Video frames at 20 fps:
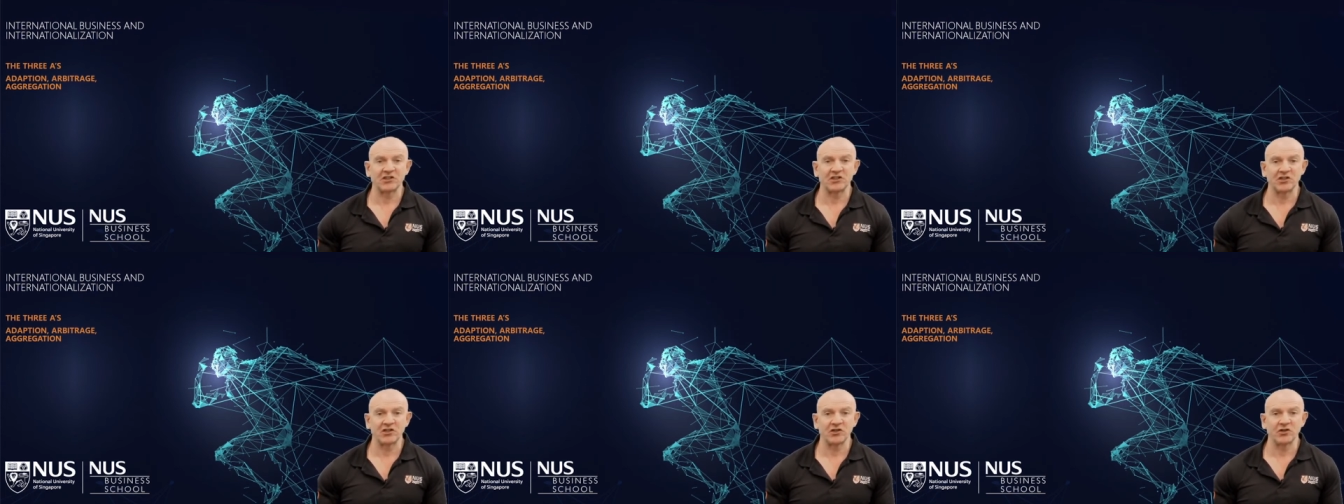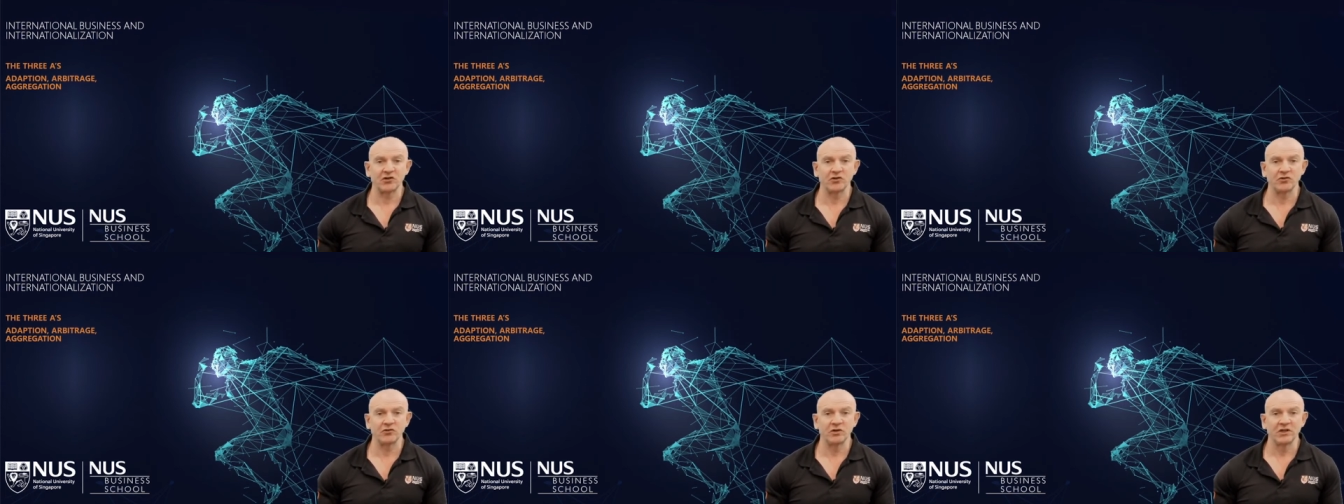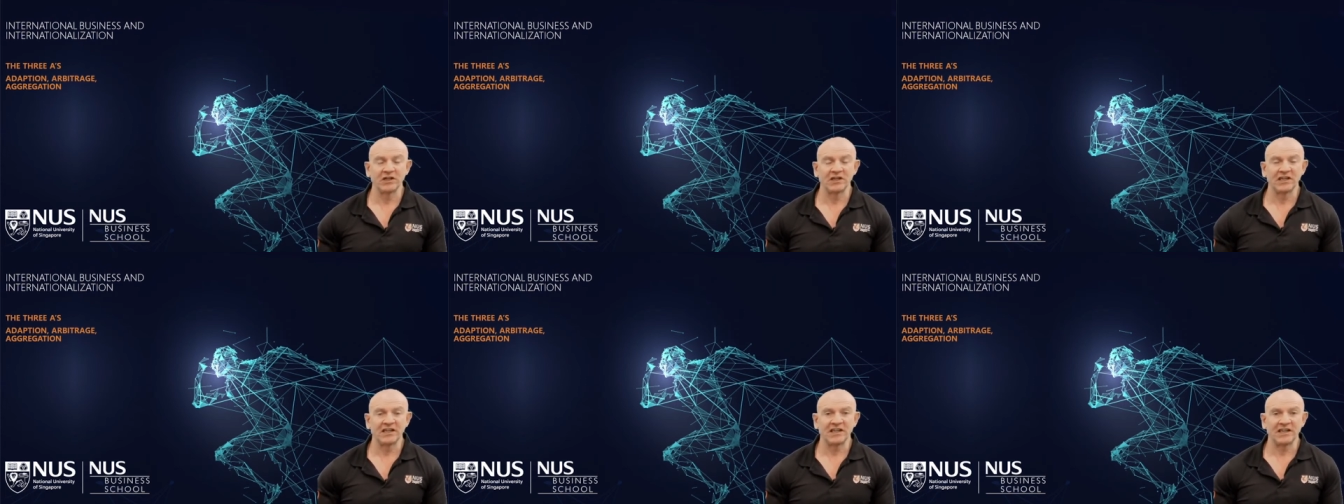to you
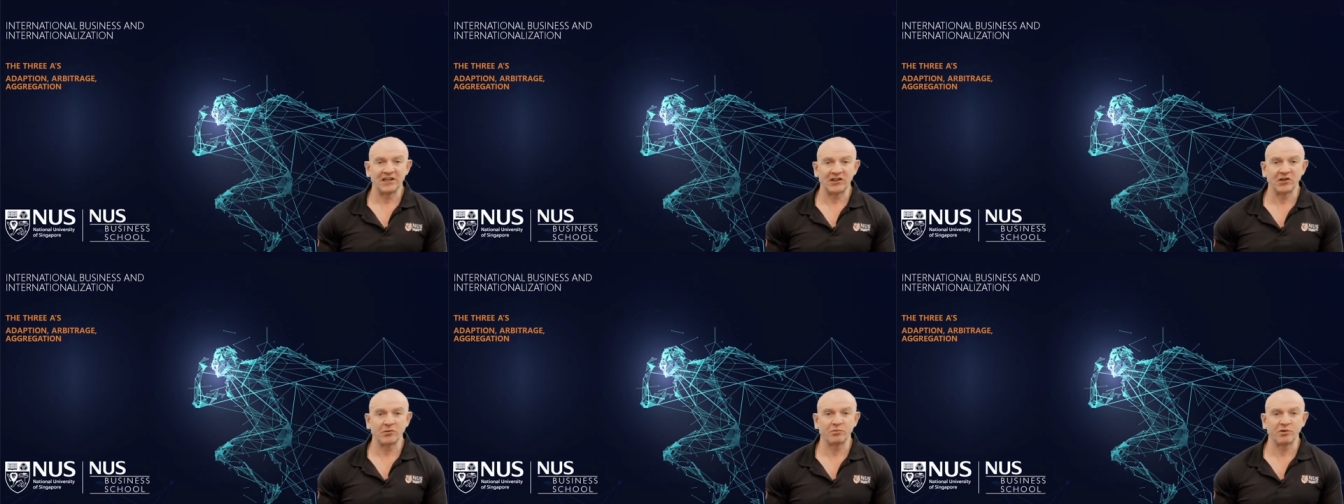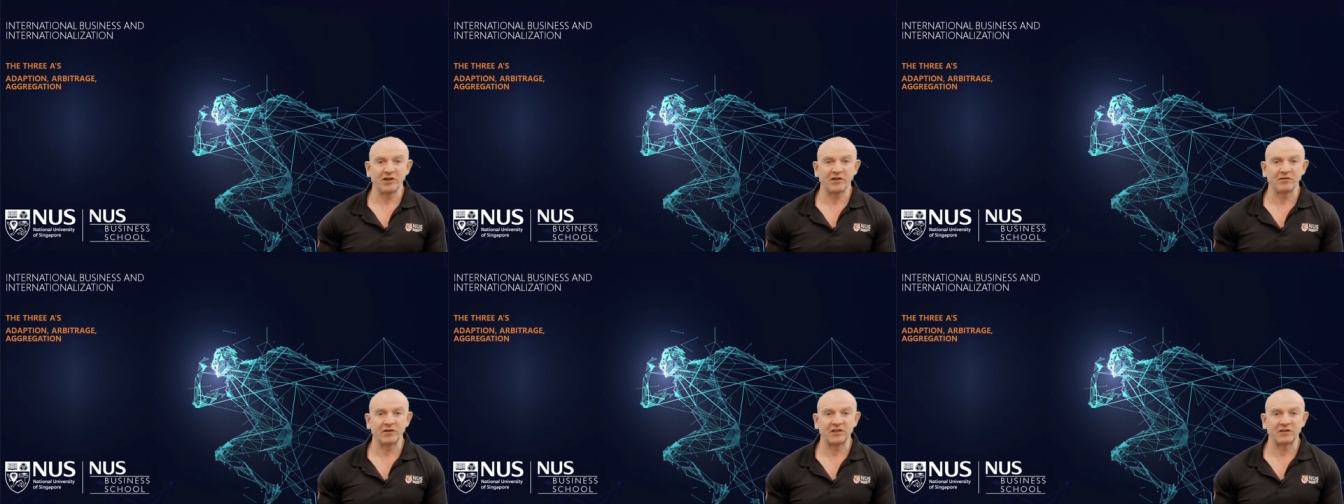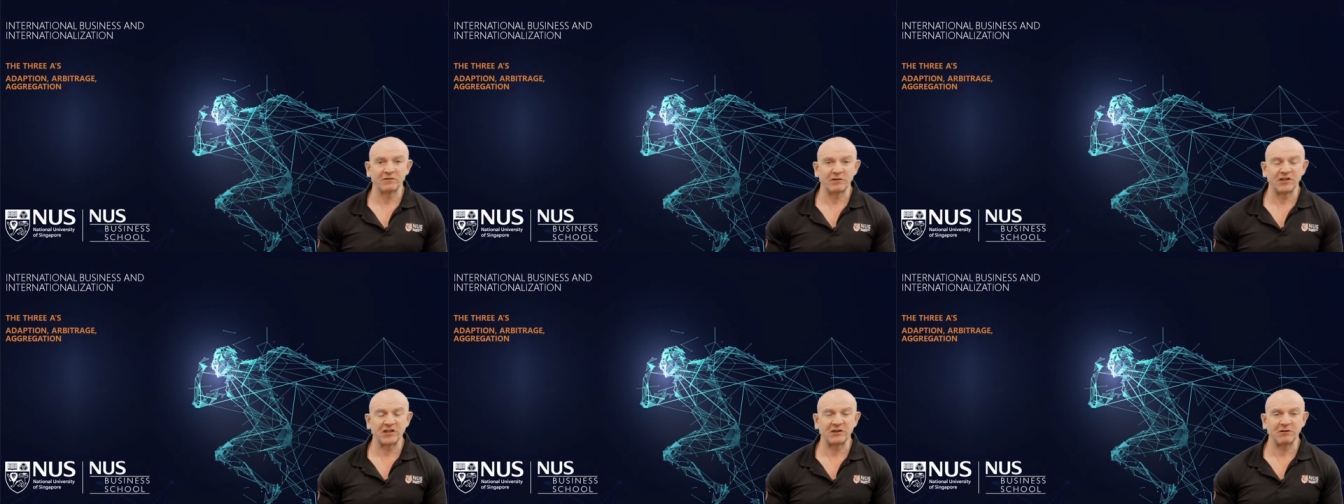in the previous
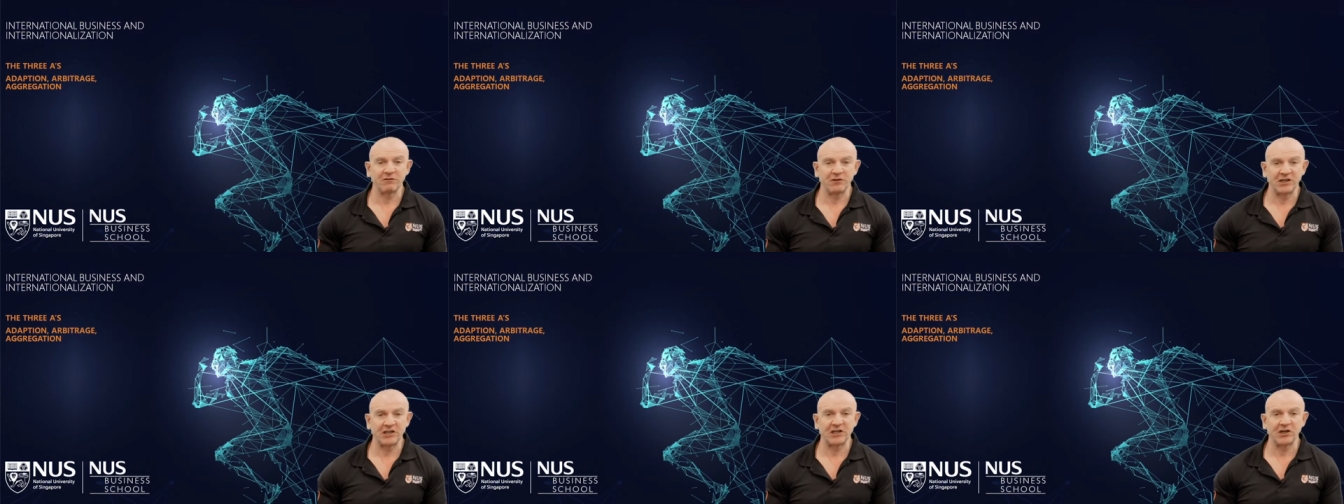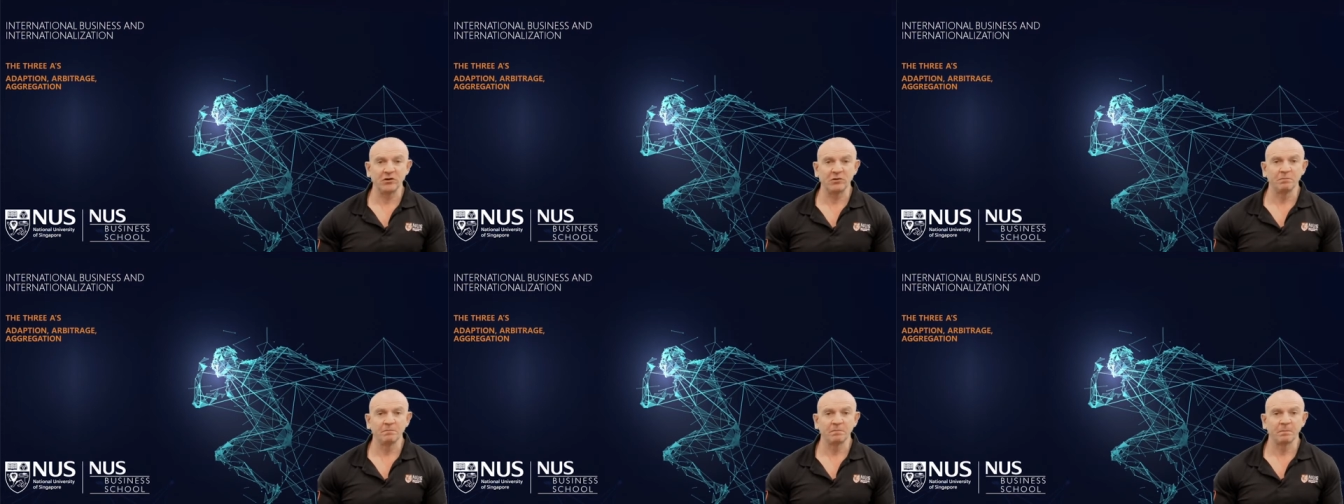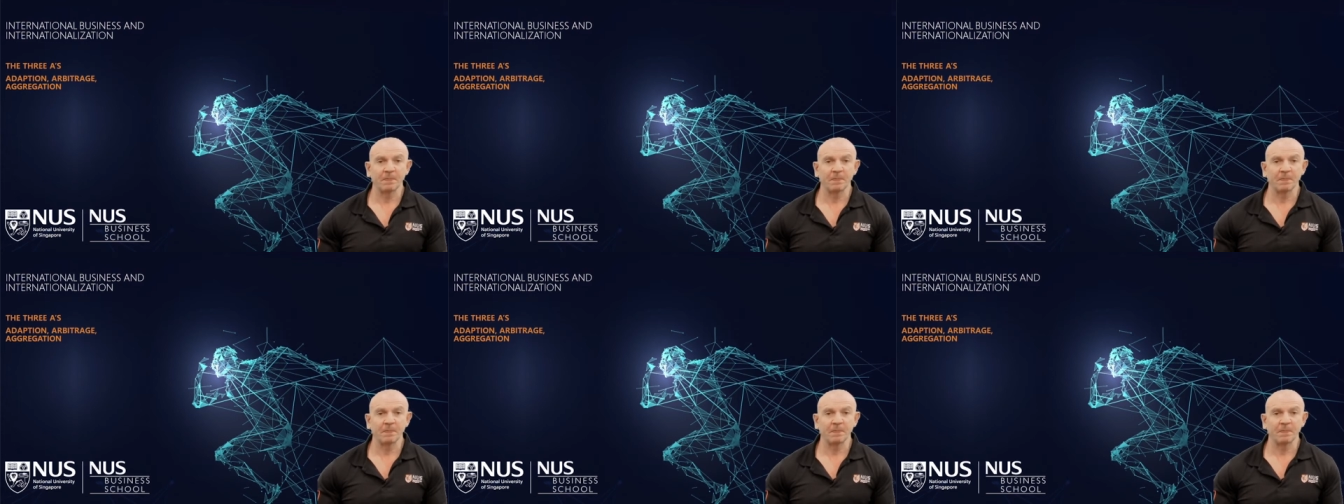video,